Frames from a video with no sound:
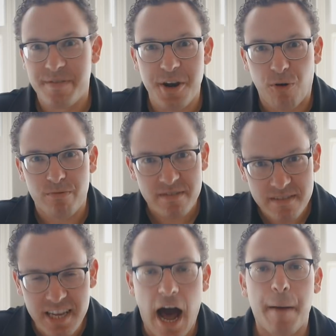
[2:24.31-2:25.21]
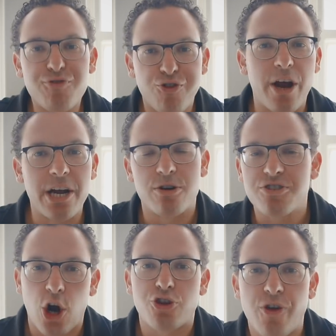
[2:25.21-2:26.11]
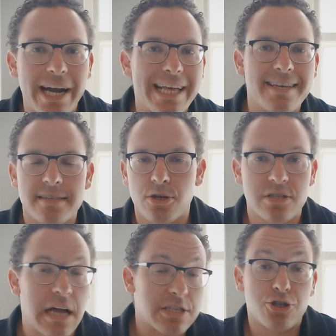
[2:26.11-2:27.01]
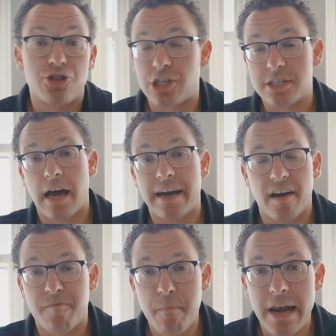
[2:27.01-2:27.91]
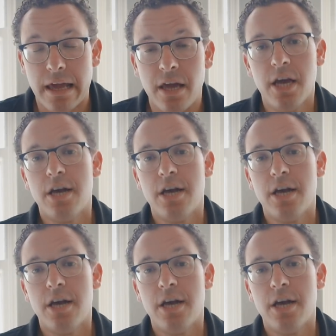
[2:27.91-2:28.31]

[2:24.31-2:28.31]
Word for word: you know top traders are trading these little stocks. There's just not enough money.